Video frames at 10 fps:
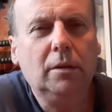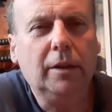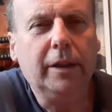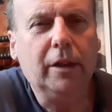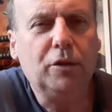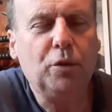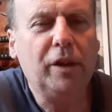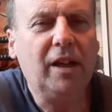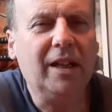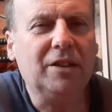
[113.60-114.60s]
You know, toy
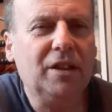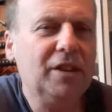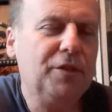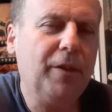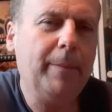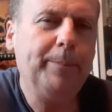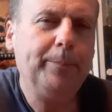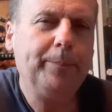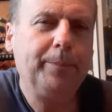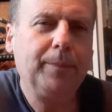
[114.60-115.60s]
collecting is fun,
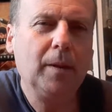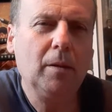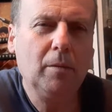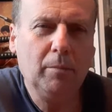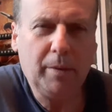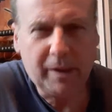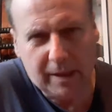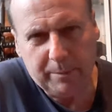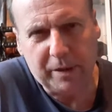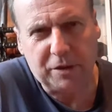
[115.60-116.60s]
but
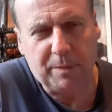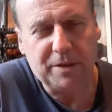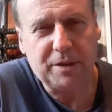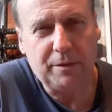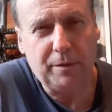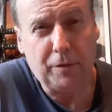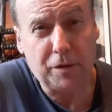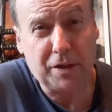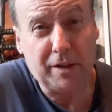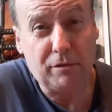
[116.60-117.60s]
can be expensive if you
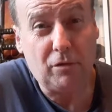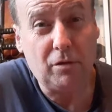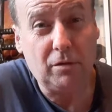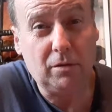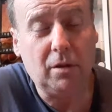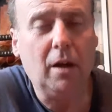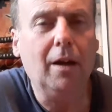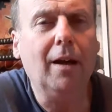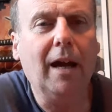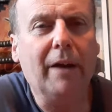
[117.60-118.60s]
take the wrong
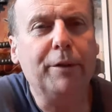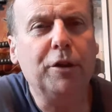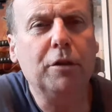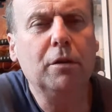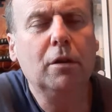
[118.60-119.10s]
avenue.